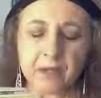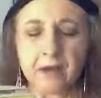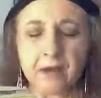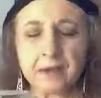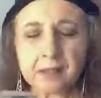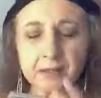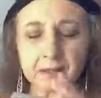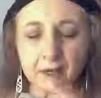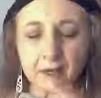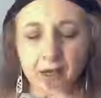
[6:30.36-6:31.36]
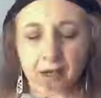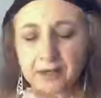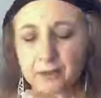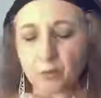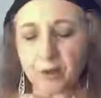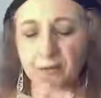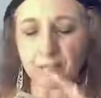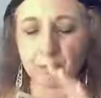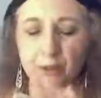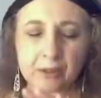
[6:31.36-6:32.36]
This is one of the
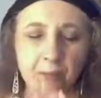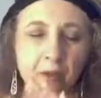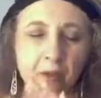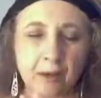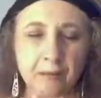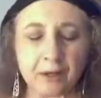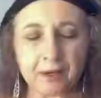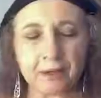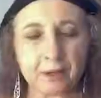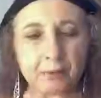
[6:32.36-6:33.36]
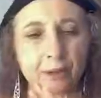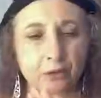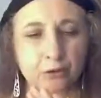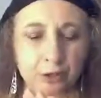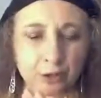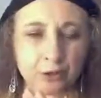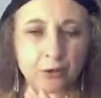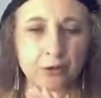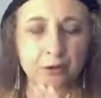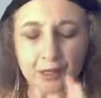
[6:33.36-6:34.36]
most beloved, most
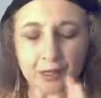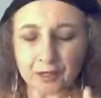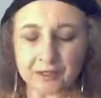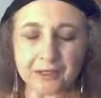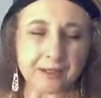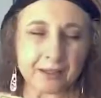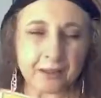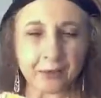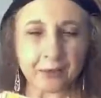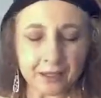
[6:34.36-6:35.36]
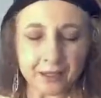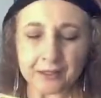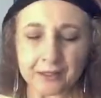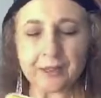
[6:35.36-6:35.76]
traditional decks that there is.